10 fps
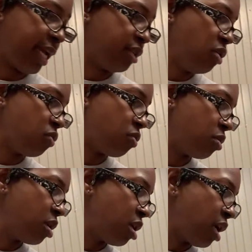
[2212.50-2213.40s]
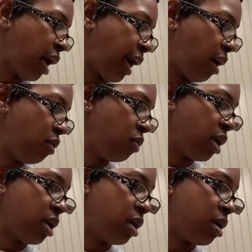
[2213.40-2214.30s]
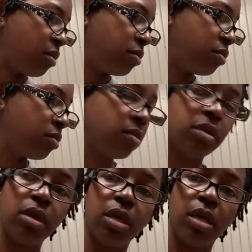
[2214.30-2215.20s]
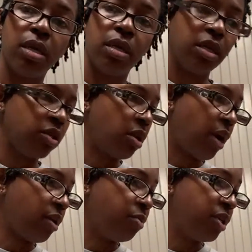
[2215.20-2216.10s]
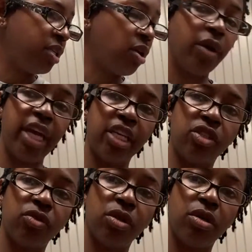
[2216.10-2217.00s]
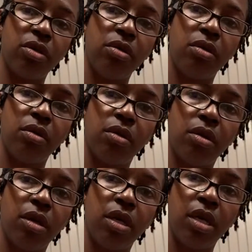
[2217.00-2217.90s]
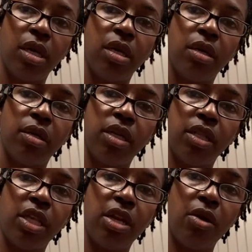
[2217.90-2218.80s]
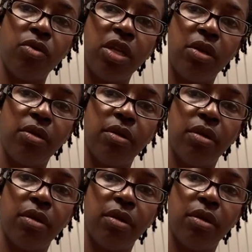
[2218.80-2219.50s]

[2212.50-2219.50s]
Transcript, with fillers: I do. I don't, um, you know, I don't put no extra, nothing on there.